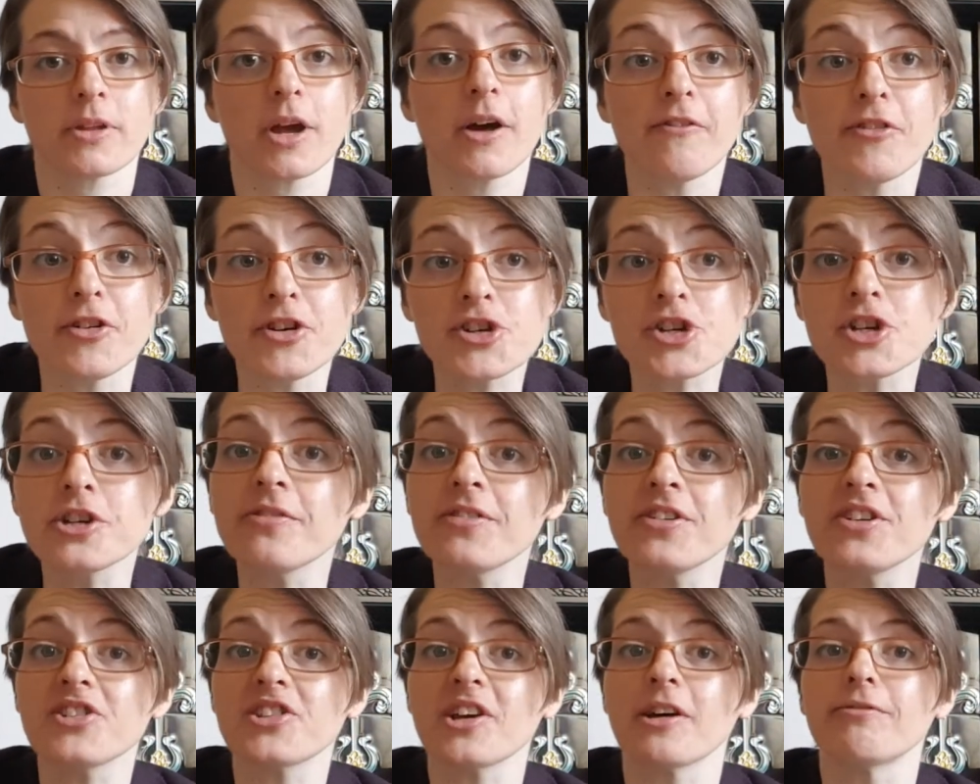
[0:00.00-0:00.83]
a version
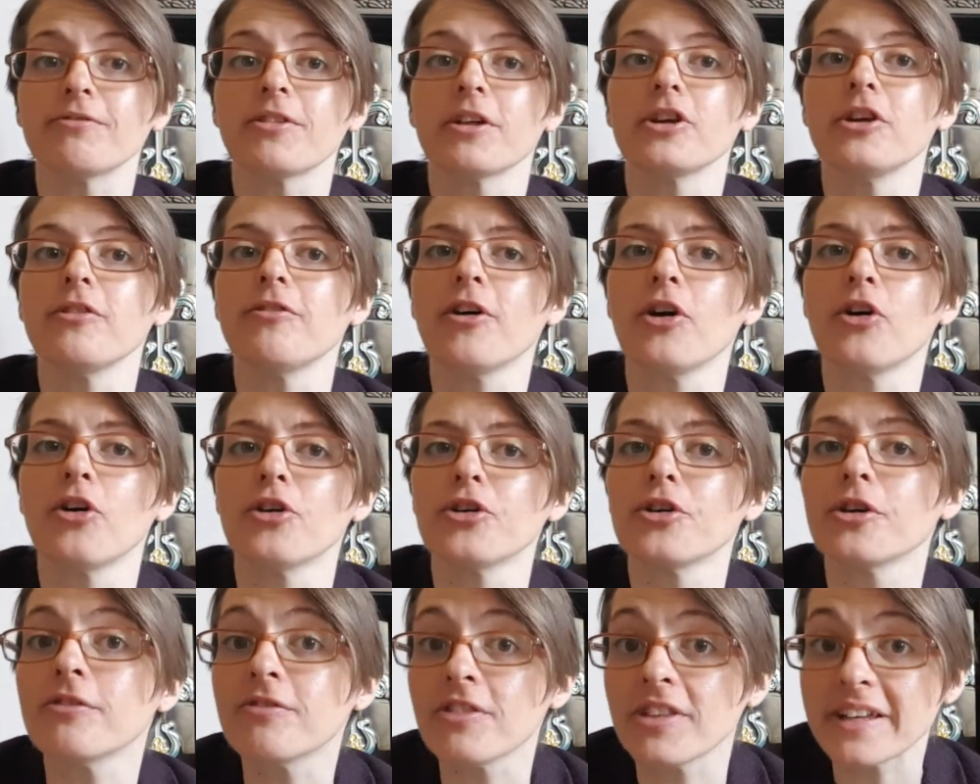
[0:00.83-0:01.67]
of yourself that you've
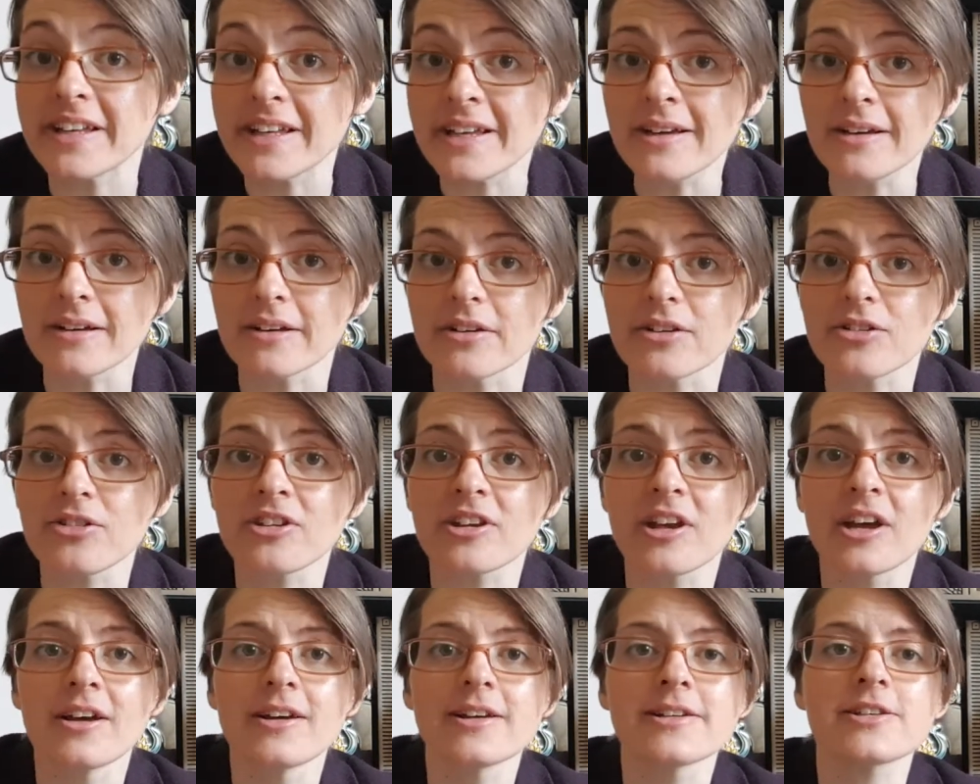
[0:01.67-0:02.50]
honed over the
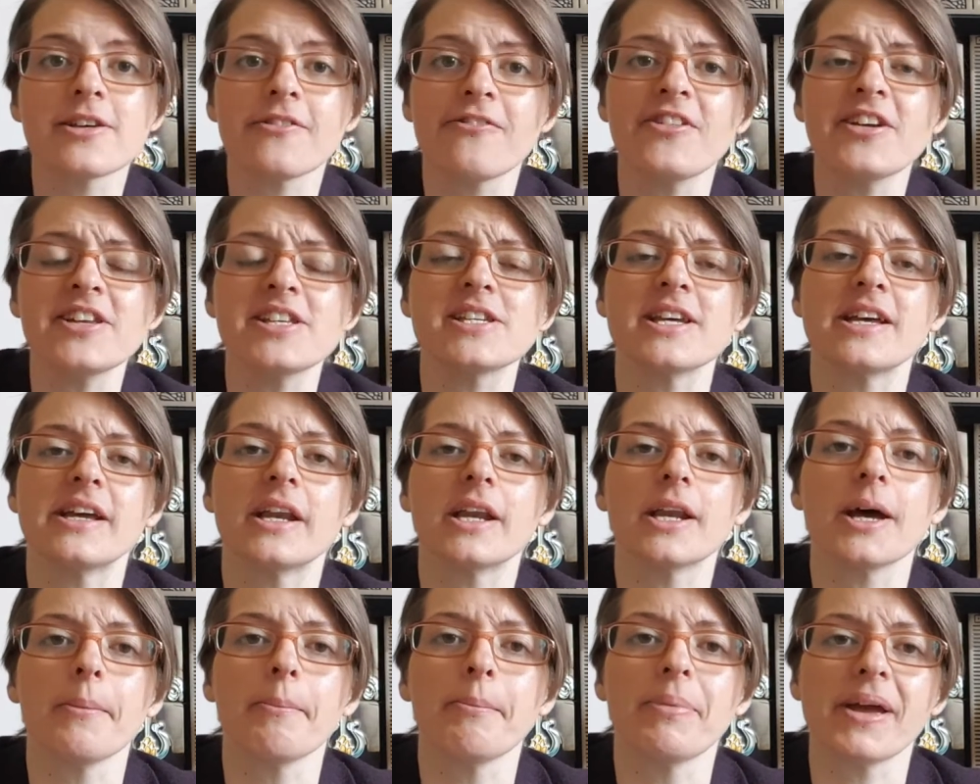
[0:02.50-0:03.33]
years to fit
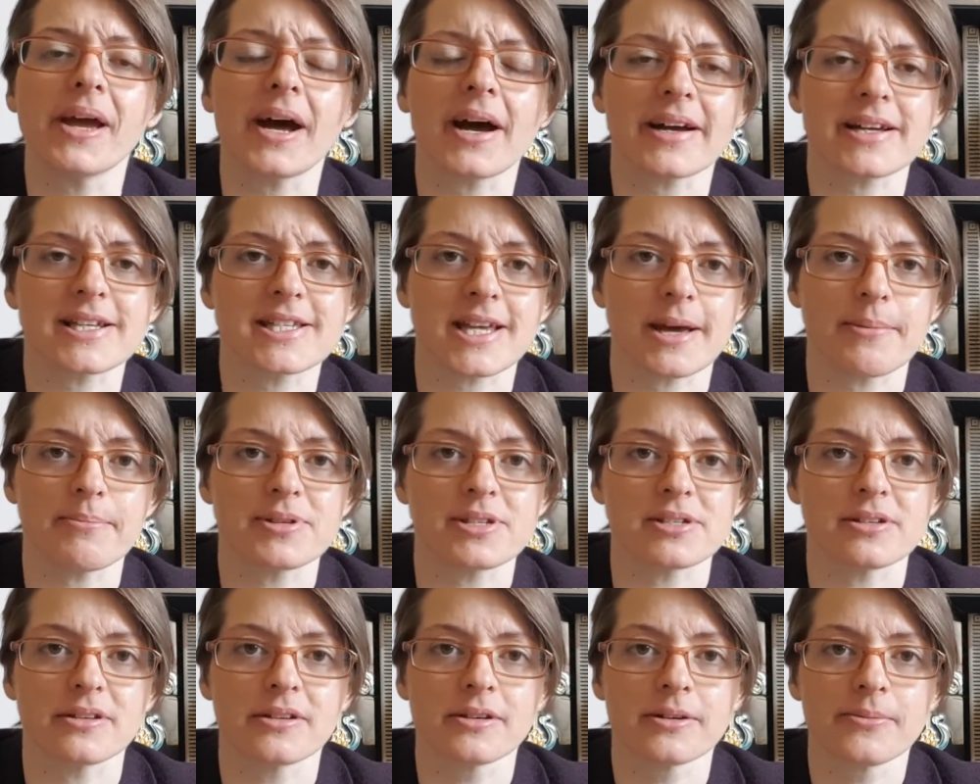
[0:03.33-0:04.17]
in and be
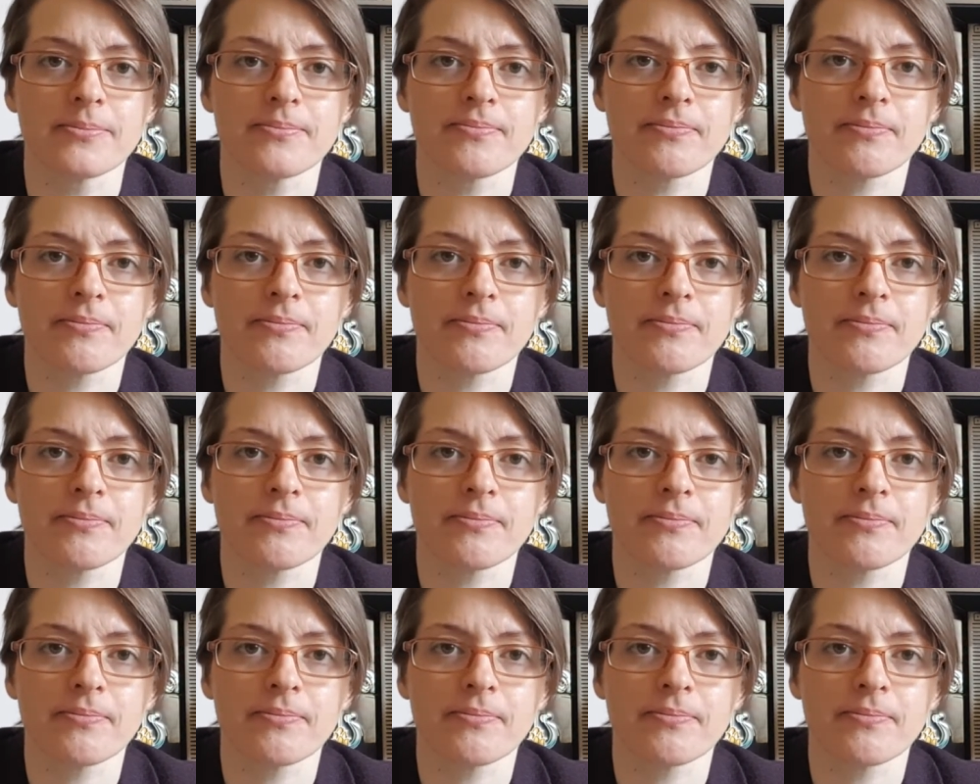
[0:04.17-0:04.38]
accepted.